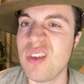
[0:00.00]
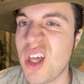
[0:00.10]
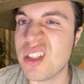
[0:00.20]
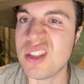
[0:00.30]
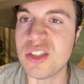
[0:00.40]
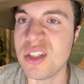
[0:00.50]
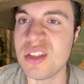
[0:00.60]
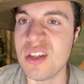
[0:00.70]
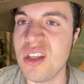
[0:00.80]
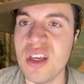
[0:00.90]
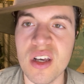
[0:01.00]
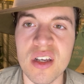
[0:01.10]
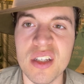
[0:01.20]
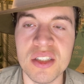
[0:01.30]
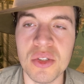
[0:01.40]
That's just the
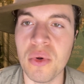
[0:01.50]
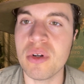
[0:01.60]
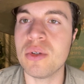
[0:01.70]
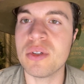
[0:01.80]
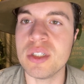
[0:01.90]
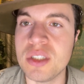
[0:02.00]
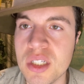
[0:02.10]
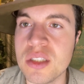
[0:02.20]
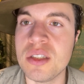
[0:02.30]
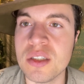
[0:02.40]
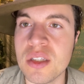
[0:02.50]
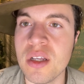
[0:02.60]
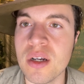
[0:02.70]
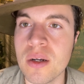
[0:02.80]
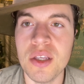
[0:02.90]
historical consensus
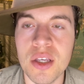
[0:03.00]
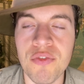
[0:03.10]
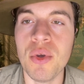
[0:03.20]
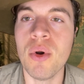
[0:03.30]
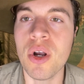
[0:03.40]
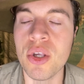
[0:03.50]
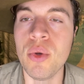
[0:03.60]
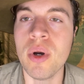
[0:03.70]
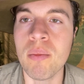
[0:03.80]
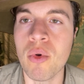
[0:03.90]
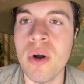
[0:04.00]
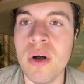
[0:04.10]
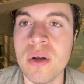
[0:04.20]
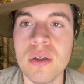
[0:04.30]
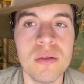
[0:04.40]
there. If you argue I'm
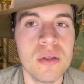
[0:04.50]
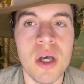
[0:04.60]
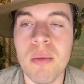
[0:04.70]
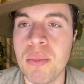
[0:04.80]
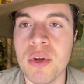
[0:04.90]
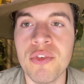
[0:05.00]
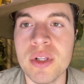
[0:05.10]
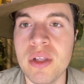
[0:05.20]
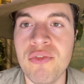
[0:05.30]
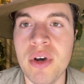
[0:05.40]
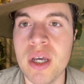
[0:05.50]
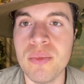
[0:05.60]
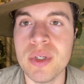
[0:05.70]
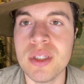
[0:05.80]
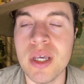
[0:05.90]
wrong, I'm perfectly fine
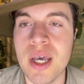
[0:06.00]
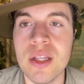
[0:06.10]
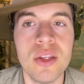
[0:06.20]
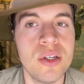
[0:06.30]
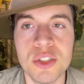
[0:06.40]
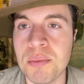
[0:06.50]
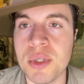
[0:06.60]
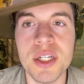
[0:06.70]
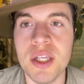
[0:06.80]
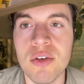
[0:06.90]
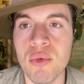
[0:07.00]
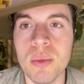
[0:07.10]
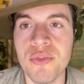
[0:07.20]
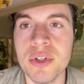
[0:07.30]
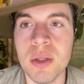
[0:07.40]
with that. There's plenty of room
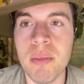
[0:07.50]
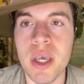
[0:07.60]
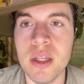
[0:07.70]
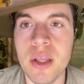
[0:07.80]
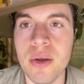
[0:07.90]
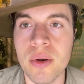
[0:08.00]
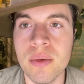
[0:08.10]
for debate here.